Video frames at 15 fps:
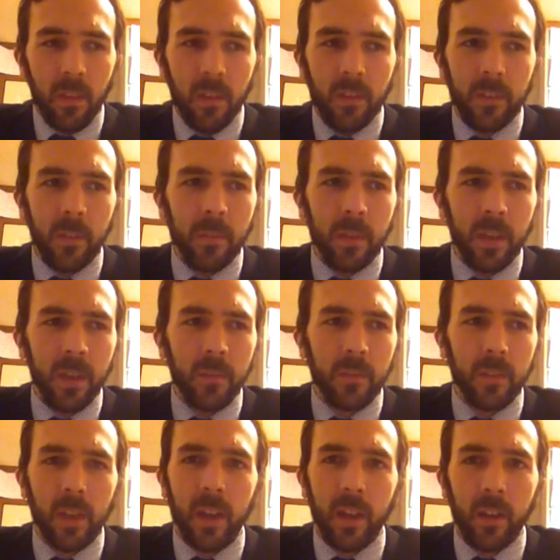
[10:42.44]

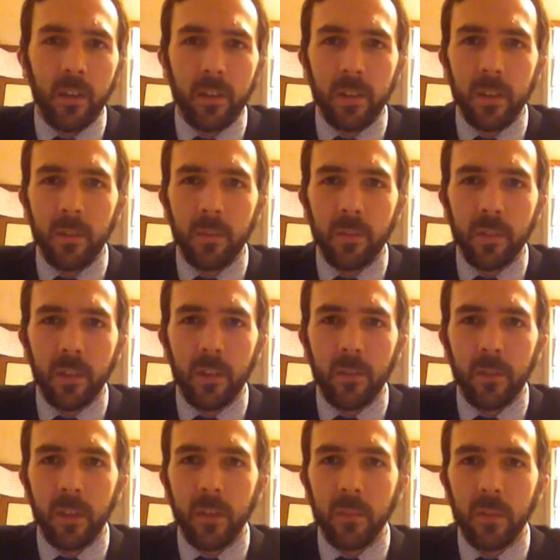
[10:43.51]
Sometimes the hireling
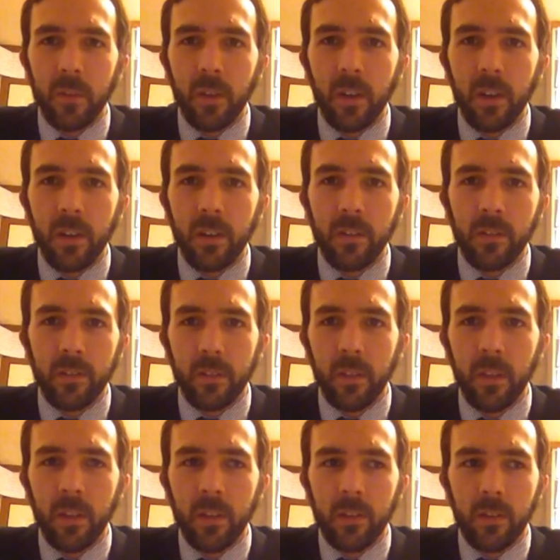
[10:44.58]
himself gave me rides
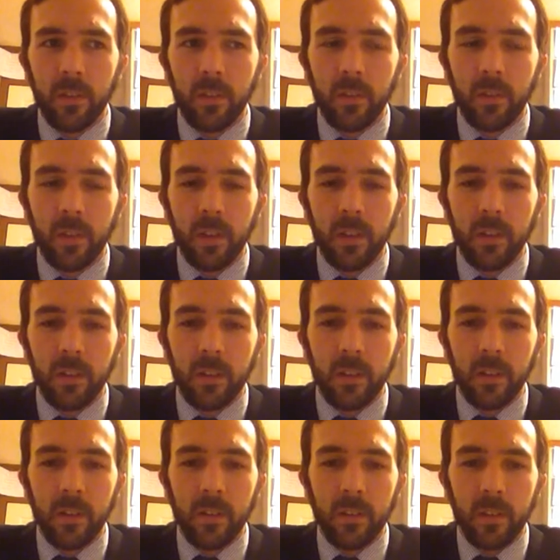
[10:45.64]
too, and
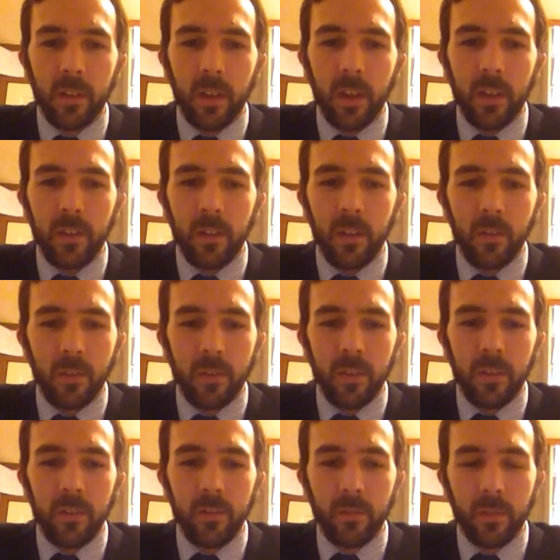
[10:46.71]
I had a
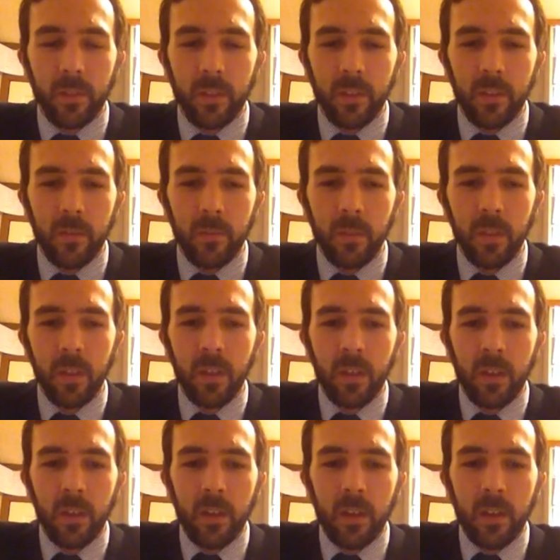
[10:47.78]
conversation with him,
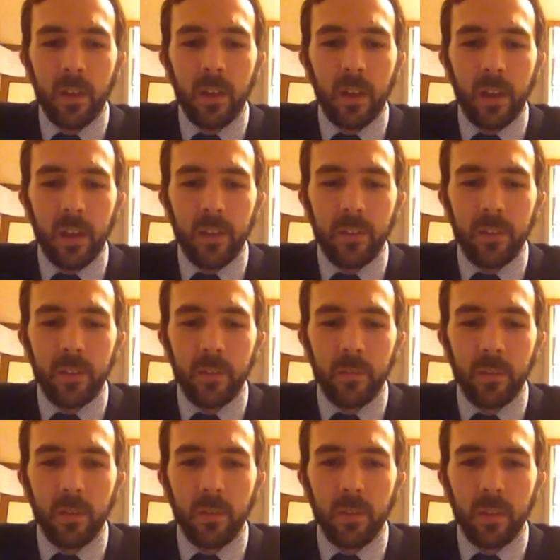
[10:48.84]
and I asked him,
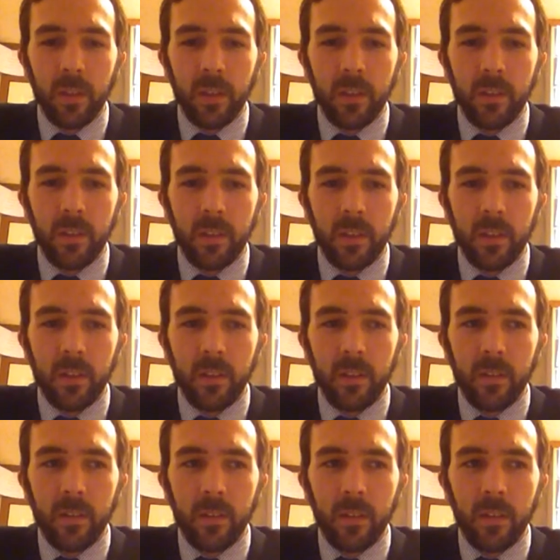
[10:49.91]
do you think that
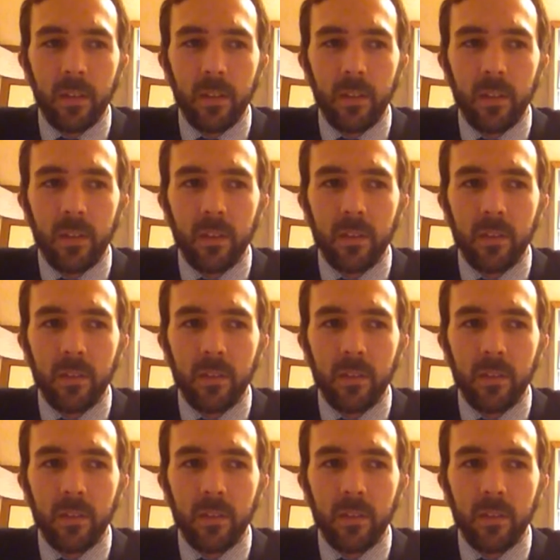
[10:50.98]
I